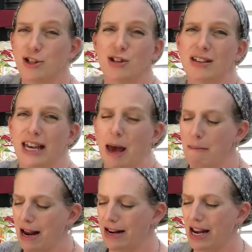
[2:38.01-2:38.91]
but you can get
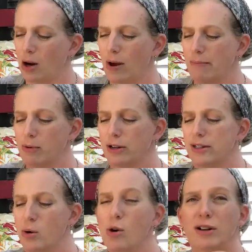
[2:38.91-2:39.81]
magnetic
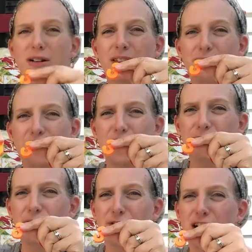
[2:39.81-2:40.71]
whiteboards or the front
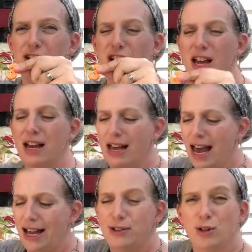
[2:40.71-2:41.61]
of your fridge
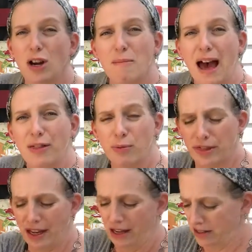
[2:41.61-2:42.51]
and do your math
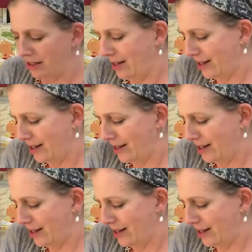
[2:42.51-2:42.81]
with these.